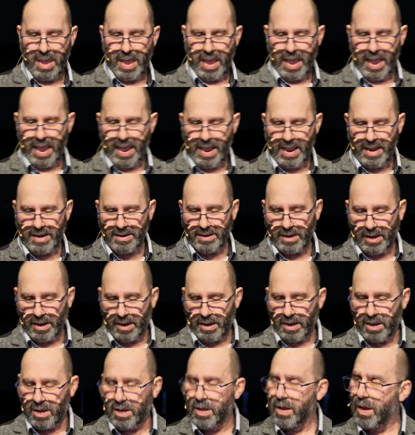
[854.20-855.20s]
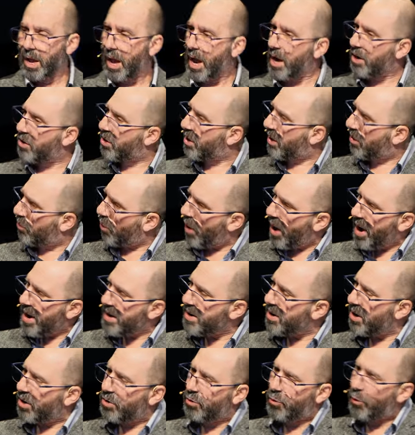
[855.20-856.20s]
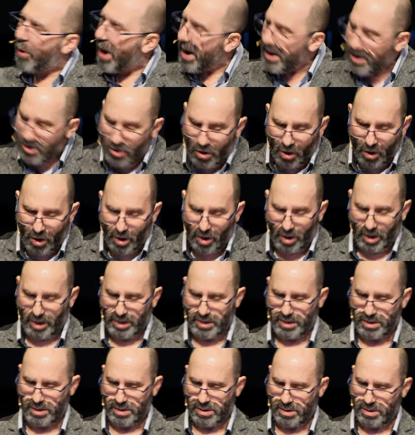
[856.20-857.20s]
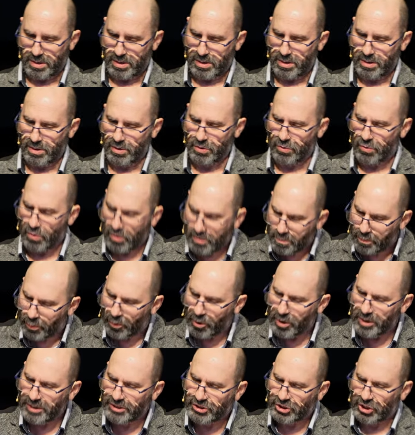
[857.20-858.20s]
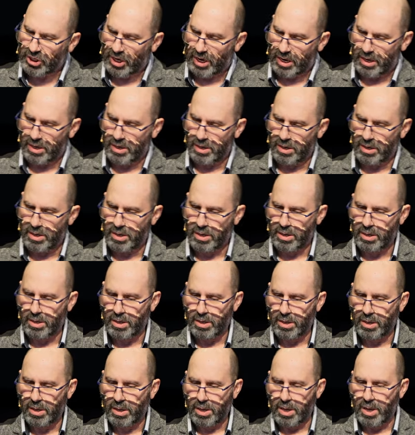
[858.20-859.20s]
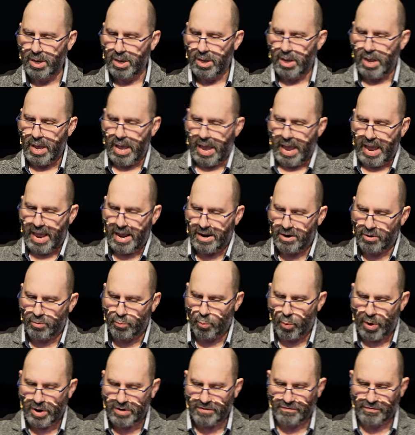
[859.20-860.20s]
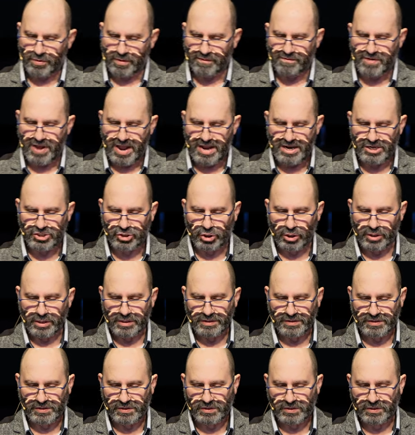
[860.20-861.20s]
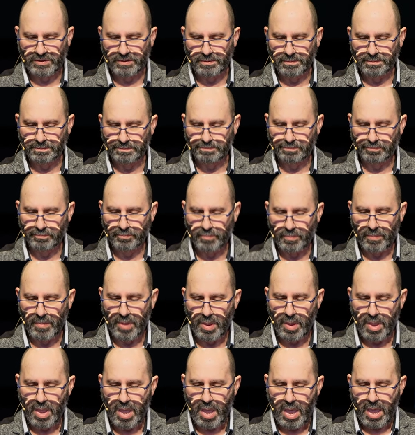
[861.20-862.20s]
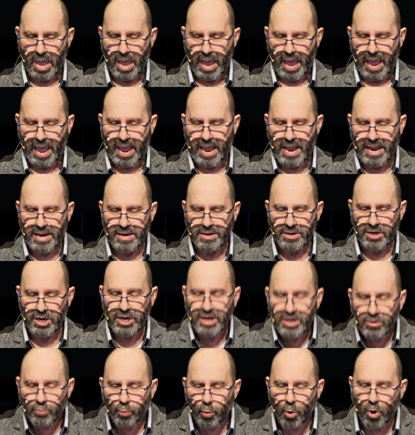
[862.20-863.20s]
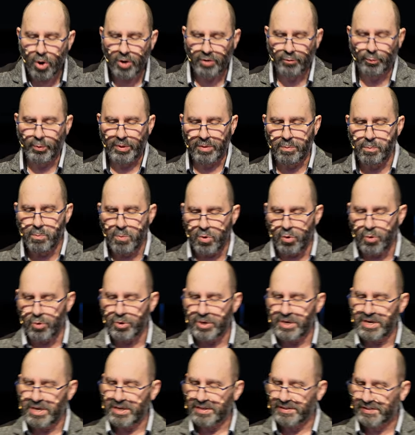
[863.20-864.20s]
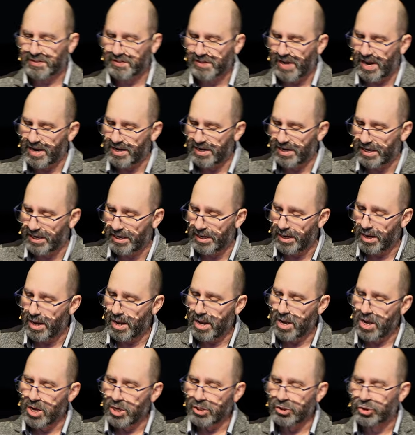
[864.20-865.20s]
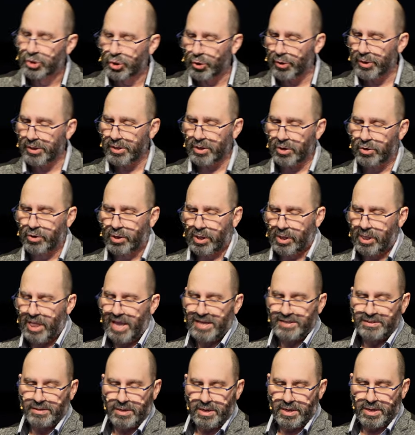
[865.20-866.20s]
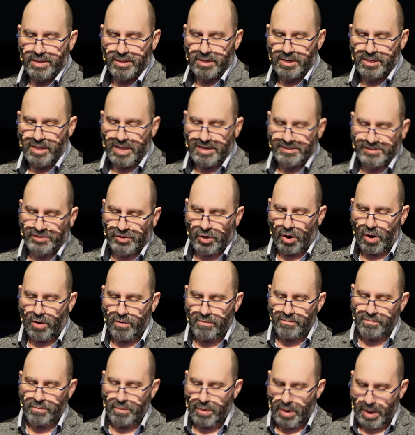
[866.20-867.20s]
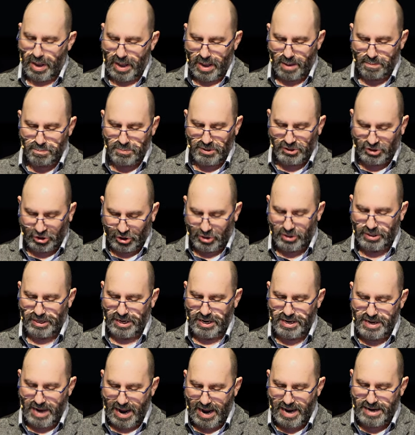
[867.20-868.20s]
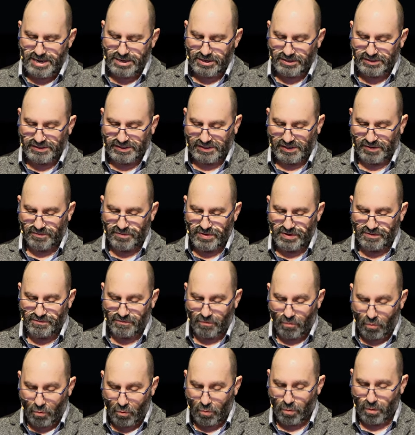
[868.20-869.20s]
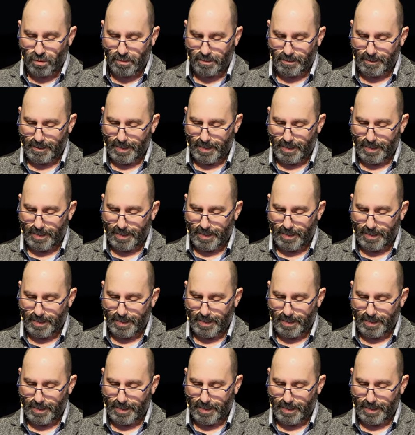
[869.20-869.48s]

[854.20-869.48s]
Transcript: And a great guy, good preacher, and a wonderful evangelist. And he had worked with Moody and Sankey during the Glasgow mission in 1874.